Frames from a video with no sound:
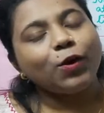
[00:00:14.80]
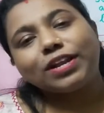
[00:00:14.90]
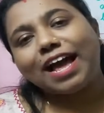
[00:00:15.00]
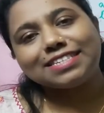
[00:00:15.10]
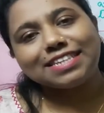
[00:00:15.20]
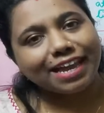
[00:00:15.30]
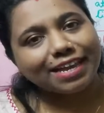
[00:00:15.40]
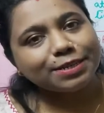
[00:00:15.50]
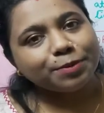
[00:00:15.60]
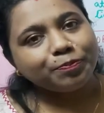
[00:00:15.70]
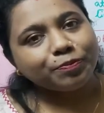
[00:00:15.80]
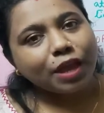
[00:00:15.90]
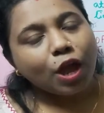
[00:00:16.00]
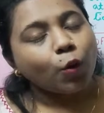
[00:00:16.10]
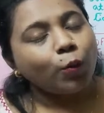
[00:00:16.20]
class 8.
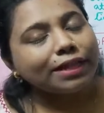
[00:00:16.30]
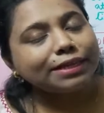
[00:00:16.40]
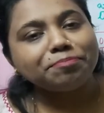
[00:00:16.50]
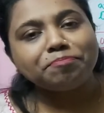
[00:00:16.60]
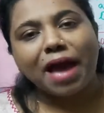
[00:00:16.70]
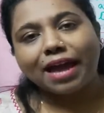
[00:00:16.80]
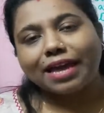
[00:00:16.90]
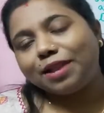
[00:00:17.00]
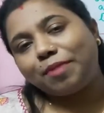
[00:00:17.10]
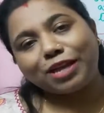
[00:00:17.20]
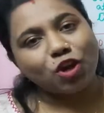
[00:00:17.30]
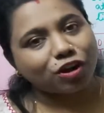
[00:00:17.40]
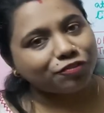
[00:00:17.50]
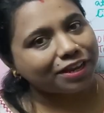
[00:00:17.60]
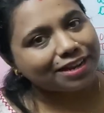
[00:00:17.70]
Welcome back in my
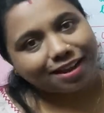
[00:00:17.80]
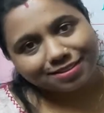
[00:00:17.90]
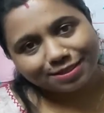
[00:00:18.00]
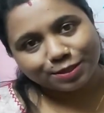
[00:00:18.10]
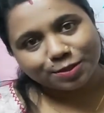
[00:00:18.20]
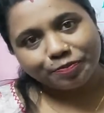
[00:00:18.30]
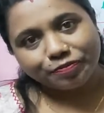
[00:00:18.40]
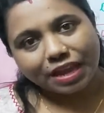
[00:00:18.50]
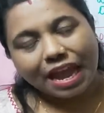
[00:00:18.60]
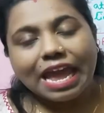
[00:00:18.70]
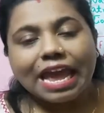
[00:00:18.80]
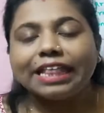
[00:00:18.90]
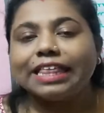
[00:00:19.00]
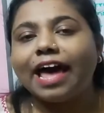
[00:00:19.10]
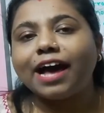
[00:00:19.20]
geography classes. In
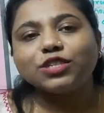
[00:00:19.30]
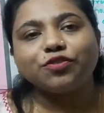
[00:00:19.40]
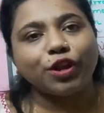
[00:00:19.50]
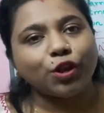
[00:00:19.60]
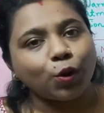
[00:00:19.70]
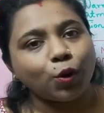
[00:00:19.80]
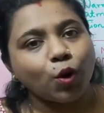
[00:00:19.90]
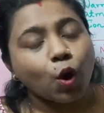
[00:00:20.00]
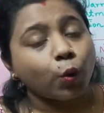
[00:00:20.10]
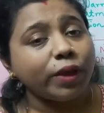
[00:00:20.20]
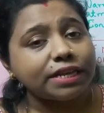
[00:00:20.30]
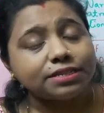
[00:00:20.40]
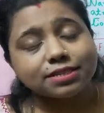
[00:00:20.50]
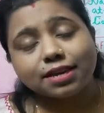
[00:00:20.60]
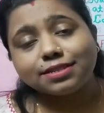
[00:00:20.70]
the last video, we
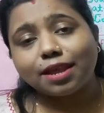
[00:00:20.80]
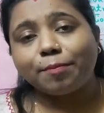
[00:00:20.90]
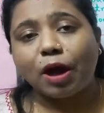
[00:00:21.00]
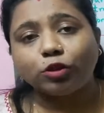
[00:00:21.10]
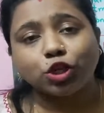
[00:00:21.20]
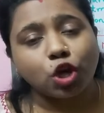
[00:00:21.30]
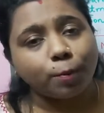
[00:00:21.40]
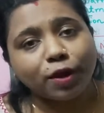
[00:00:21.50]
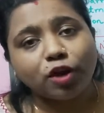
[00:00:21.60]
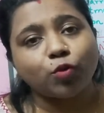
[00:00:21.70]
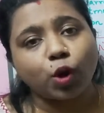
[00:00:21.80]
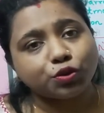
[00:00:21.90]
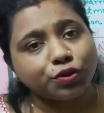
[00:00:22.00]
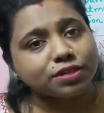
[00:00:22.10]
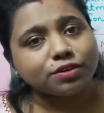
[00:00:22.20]
discussed about the topic of water
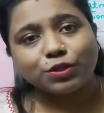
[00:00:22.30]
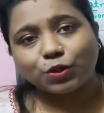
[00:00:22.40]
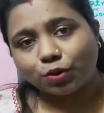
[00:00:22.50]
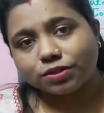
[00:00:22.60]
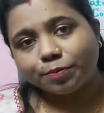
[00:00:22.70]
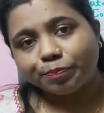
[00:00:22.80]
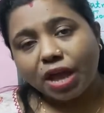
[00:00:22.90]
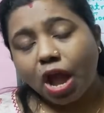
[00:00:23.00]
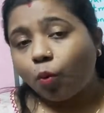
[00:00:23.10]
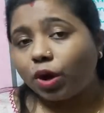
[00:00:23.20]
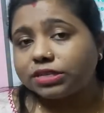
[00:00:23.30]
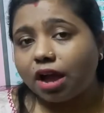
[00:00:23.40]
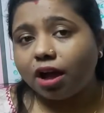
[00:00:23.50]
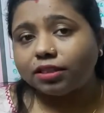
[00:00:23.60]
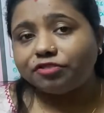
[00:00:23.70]
as a resource, what
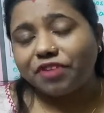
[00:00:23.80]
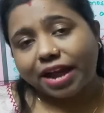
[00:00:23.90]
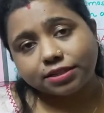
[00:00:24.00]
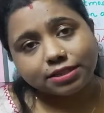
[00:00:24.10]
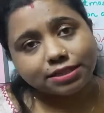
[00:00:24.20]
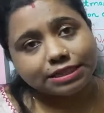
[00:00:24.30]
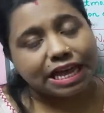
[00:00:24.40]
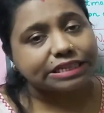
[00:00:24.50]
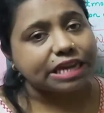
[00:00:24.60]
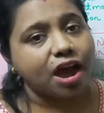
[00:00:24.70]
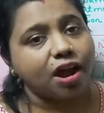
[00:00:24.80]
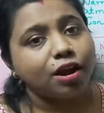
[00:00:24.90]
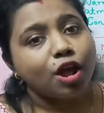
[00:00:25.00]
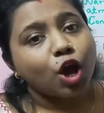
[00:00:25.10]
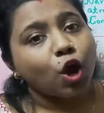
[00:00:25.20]
are the factors that are
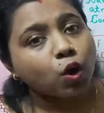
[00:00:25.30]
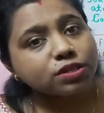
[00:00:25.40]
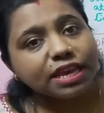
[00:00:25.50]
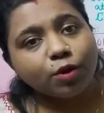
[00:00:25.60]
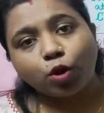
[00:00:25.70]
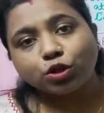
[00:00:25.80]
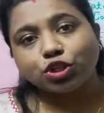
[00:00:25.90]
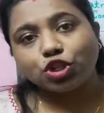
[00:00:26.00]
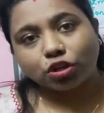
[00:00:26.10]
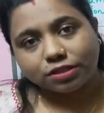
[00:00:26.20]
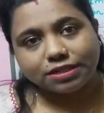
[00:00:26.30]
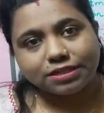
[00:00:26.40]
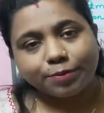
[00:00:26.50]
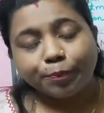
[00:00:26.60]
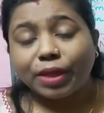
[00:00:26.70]
causing water
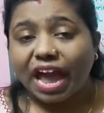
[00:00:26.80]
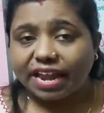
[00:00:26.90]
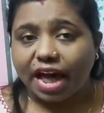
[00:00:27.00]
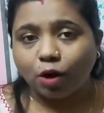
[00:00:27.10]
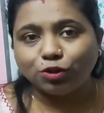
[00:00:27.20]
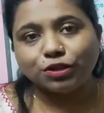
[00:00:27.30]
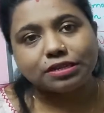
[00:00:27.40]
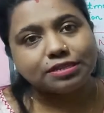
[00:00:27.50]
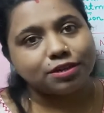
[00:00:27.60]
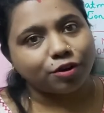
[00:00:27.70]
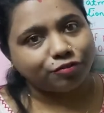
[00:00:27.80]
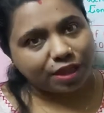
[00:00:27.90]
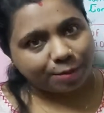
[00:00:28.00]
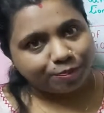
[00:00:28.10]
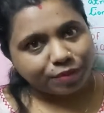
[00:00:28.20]
shortages and how to conserve
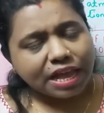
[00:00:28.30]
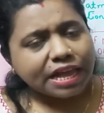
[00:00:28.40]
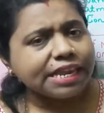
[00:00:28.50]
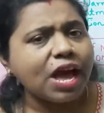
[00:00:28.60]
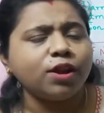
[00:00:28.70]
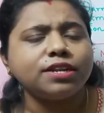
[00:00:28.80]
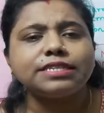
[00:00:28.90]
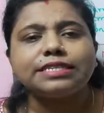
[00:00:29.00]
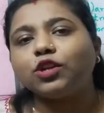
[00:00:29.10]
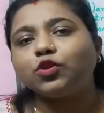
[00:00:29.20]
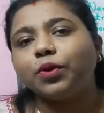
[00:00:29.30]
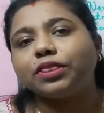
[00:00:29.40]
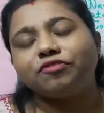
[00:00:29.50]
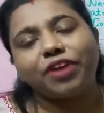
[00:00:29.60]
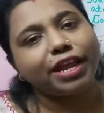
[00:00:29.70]
them. Now let us start with
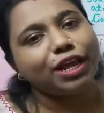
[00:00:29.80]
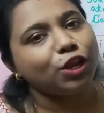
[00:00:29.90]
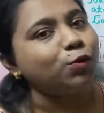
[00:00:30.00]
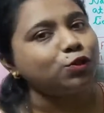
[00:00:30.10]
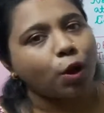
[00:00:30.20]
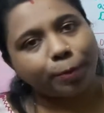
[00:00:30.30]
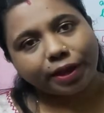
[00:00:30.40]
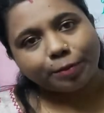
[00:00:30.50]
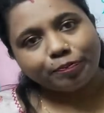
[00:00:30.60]
a very new topic.